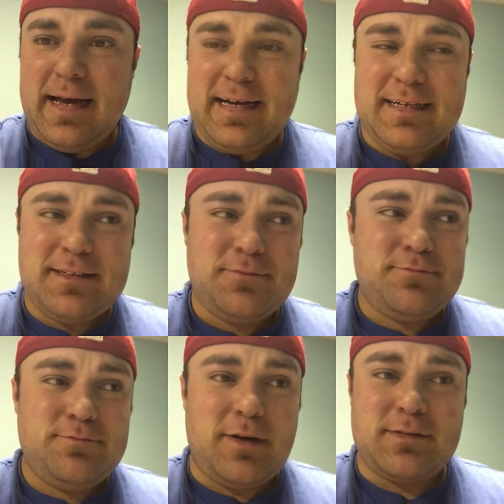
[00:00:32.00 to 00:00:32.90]
Uh,
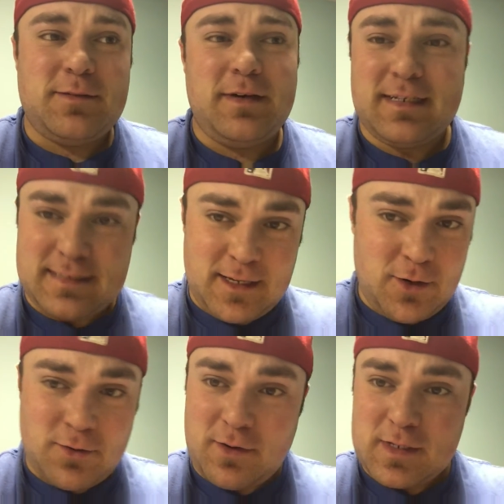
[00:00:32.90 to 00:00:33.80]
obviously, biggest thing
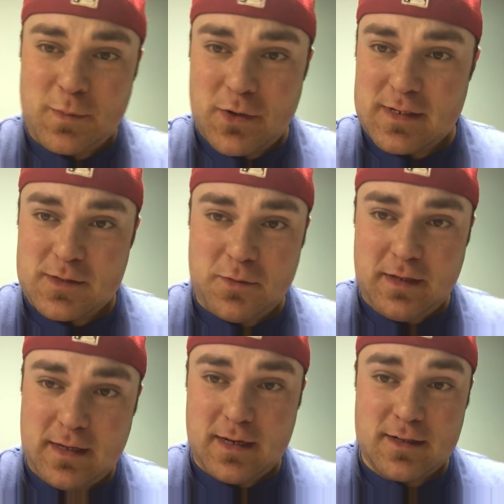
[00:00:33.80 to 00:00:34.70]
going on sports this
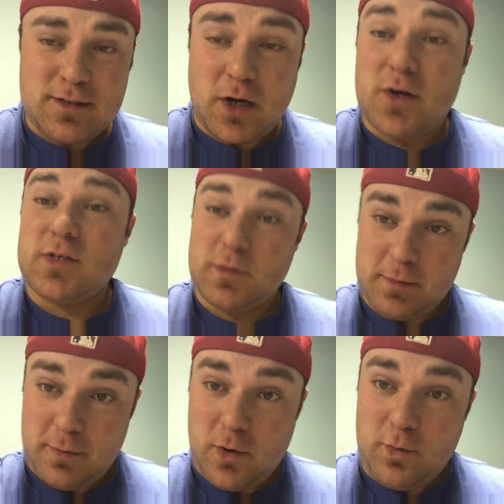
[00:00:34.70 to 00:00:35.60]
week uh, started
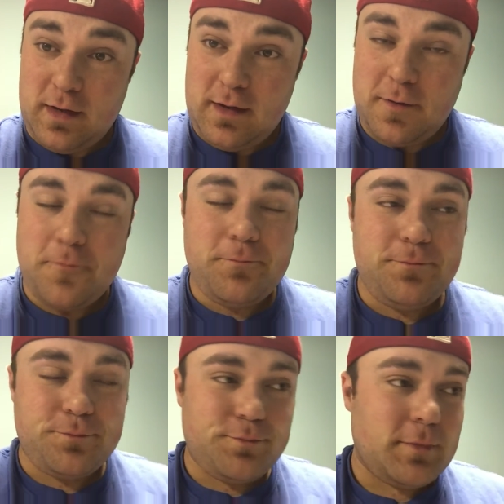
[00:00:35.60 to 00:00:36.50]
Super Bowl week,
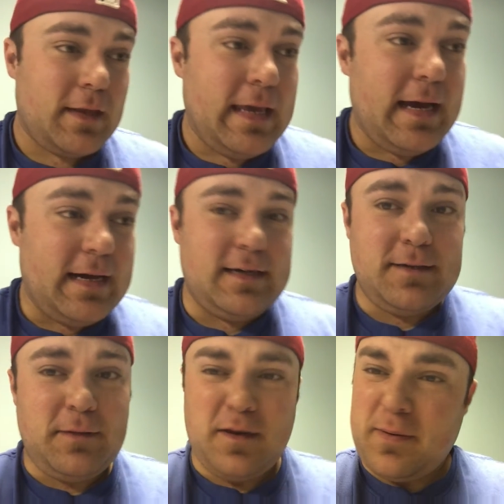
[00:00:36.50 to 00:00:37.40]

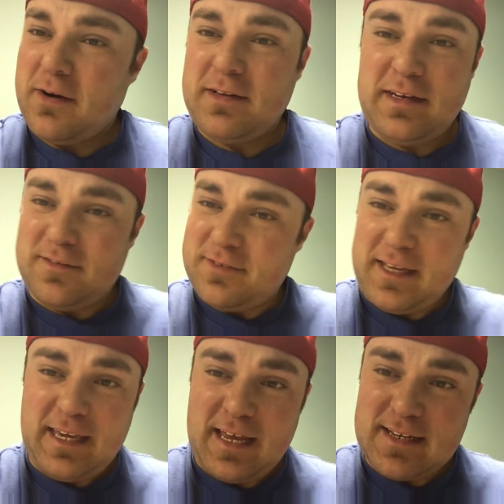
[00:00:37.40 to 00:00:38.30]
um, and apparently
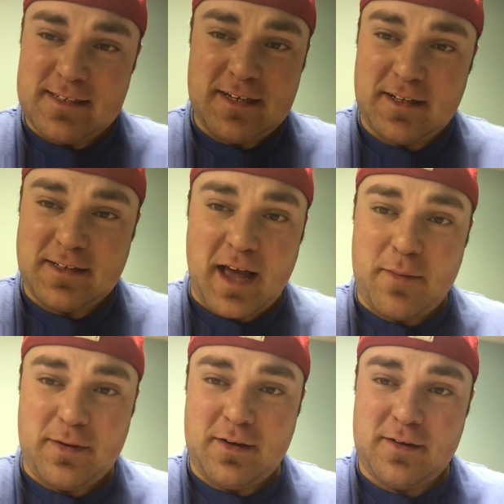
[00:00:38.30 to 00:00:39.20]
Deflategate is still a
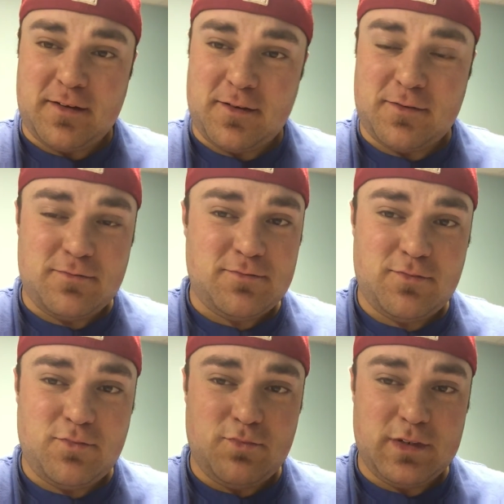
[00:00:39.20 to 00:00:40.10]
topic, uh,
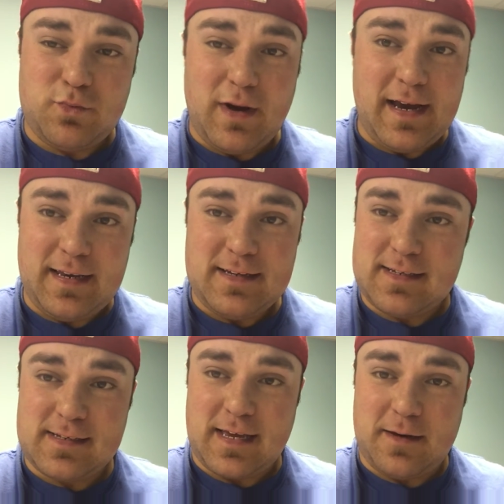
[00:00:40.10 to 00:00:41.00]
which why it is
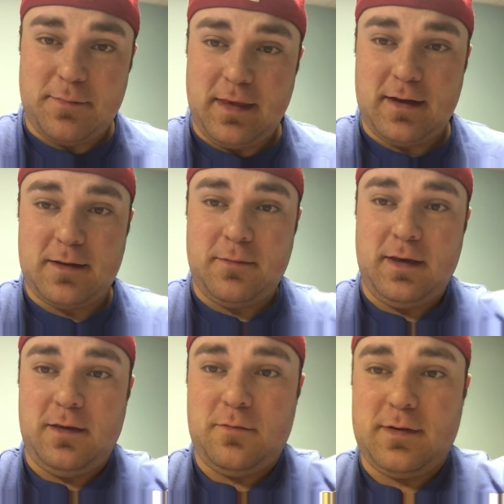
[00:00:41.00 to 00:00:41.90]
is kind of beyond
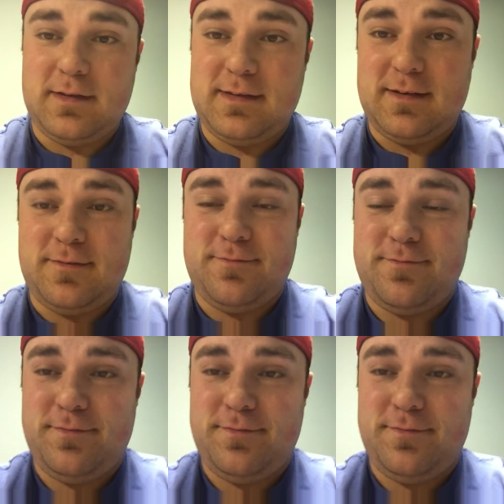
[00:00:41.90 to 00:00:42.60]
me. But uh,